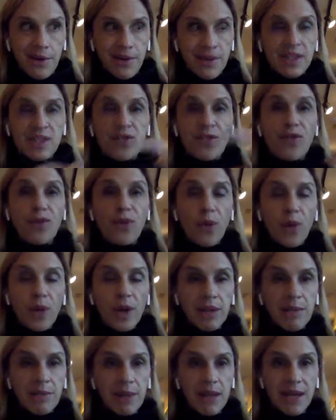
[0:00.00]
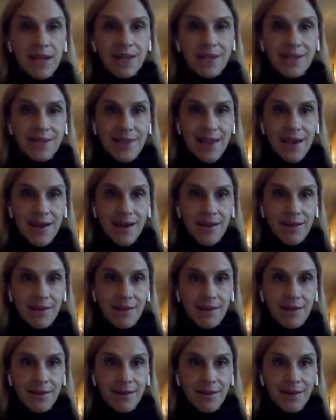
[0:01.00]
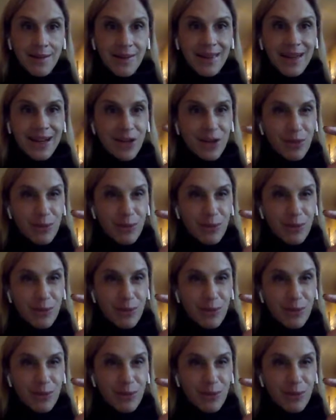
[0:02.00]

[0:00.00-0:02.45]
there's 40 minutes there that